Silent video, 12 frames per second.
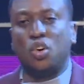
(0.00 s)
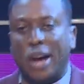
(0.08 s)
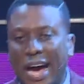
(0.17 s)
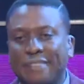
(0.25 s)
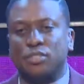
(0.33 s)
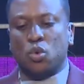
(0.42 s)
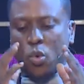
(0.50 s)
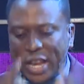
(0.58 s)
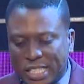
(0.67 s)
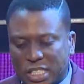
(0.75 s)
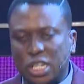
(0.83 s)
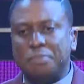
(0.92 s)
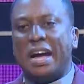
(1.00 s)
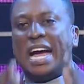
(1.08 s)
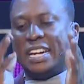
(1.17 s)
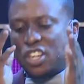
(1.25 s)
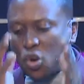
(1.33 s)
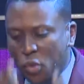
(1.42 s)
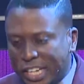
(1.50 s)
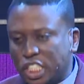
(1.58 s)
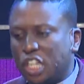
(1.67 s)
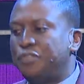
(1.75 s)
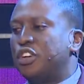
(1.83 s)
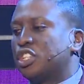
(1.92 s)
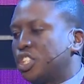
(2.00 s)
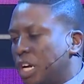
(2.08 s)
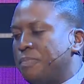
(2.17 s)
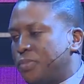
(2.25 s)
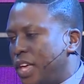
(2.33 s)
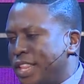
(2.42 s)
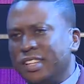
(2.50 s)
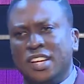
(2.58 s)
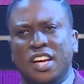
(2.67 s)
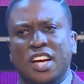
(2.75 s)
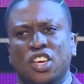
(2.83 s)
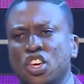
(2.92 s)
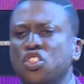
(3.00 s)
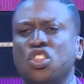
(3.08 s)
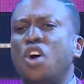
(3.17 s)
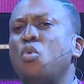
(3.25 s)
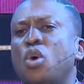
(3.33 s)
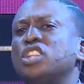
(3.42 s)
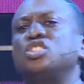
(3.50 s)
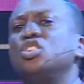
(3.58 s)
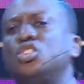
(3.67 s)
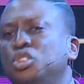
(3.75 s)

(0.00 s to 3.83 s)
you have wisdom and direction for something, you know what to